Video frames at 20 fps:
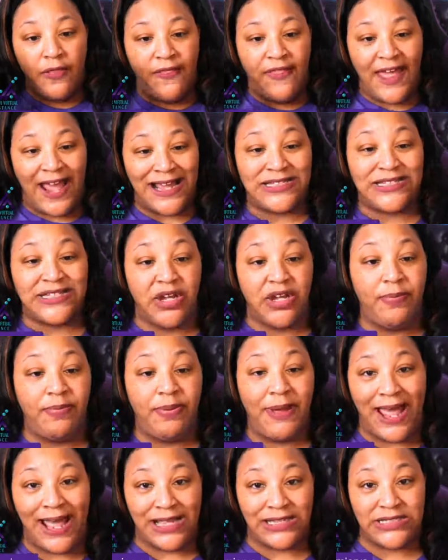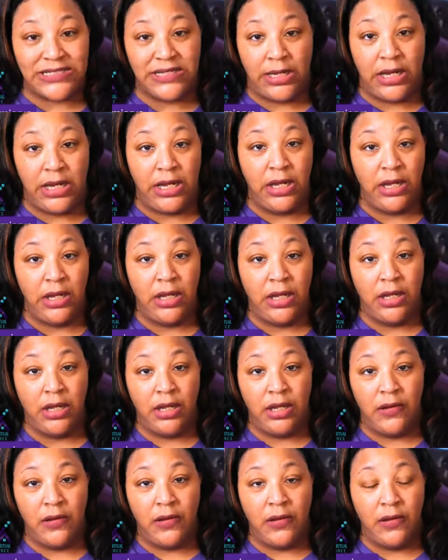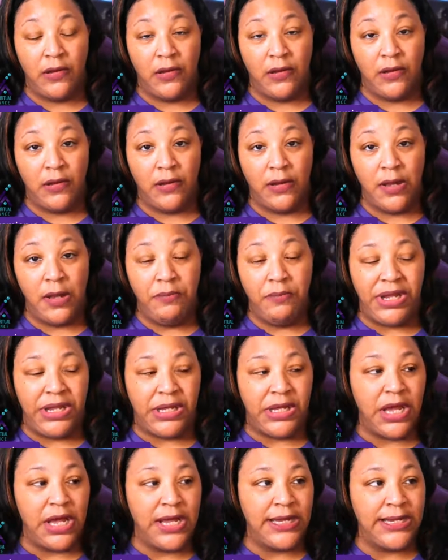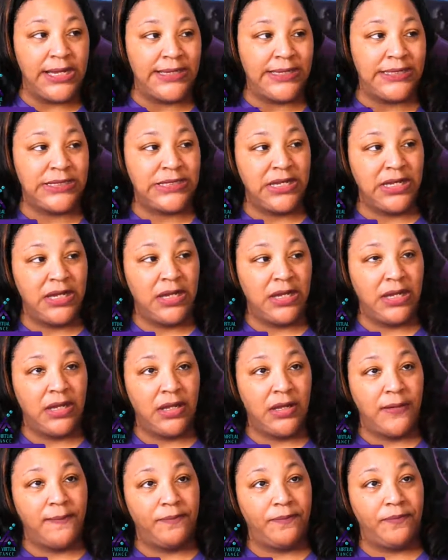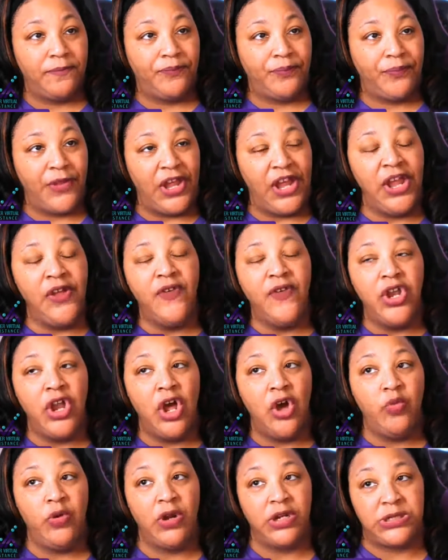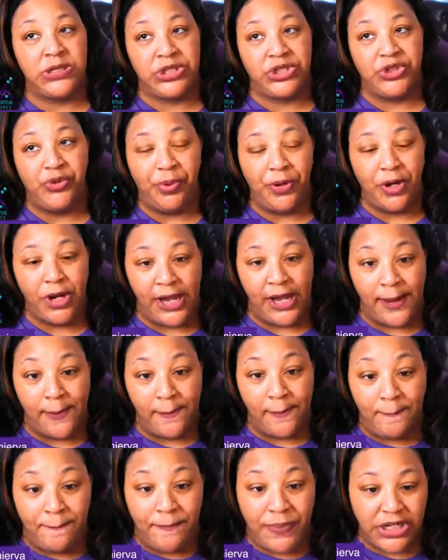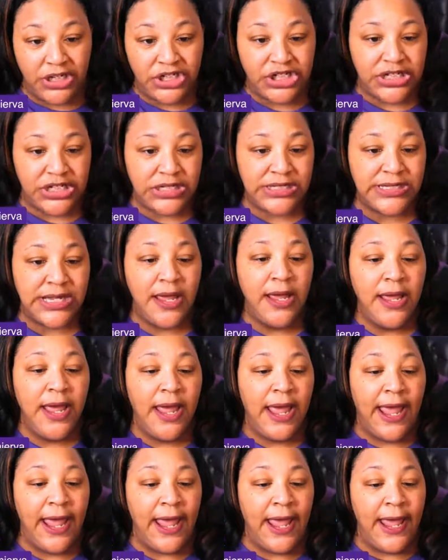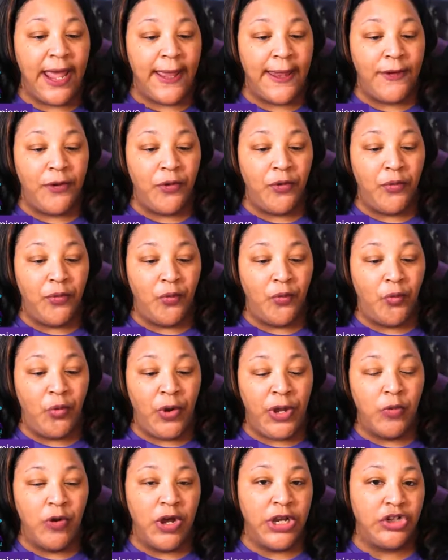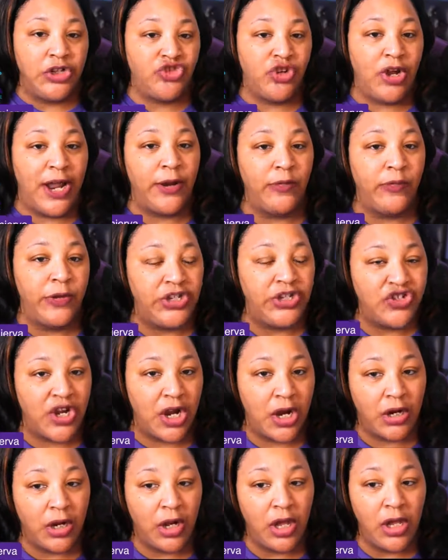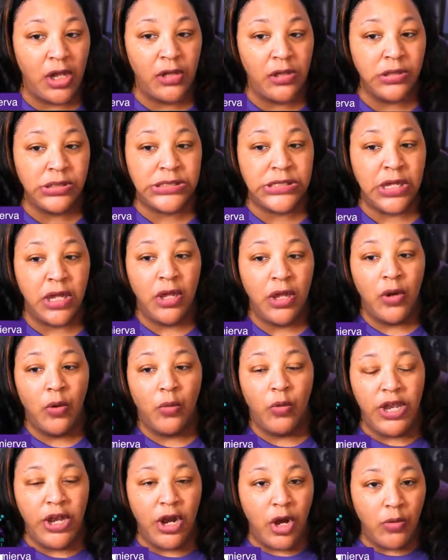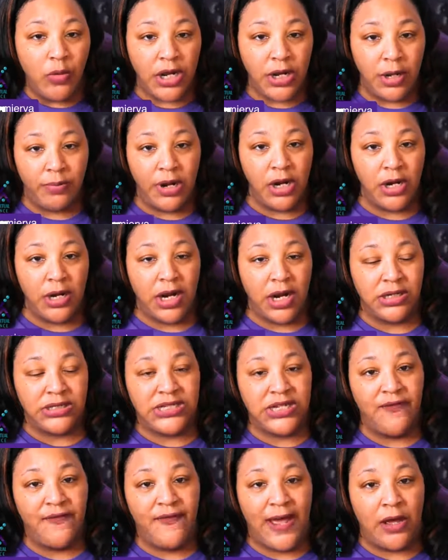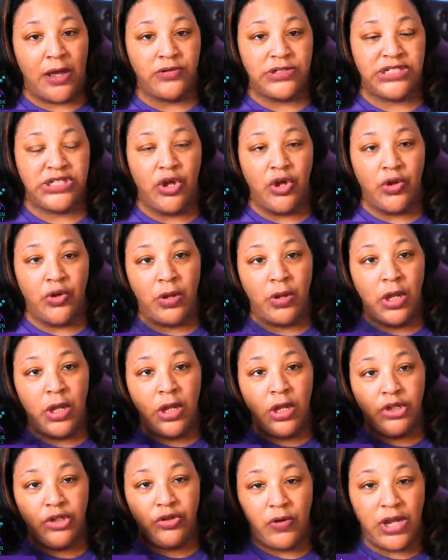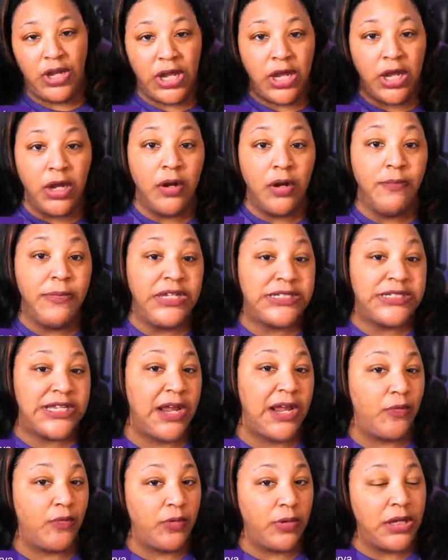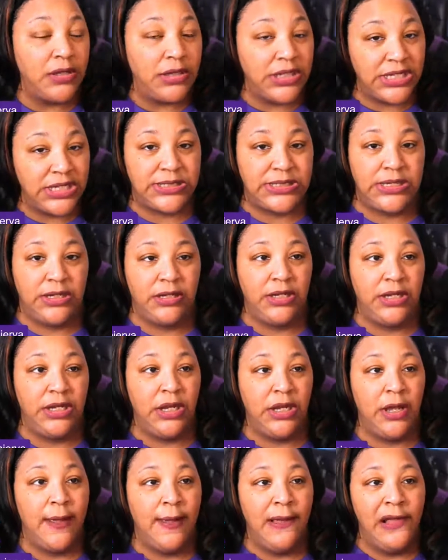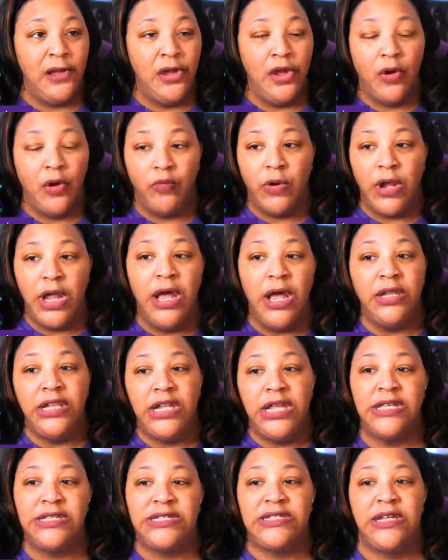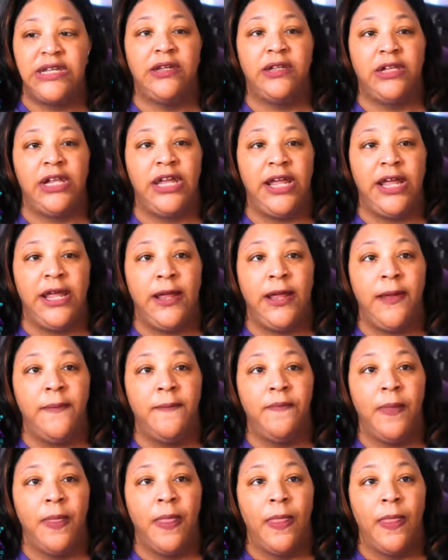That's capacity, because even though we're super ambitious and we want to try to reach our goals, we don't want to burn ourselves out. So you hear me say realistically. Realistically,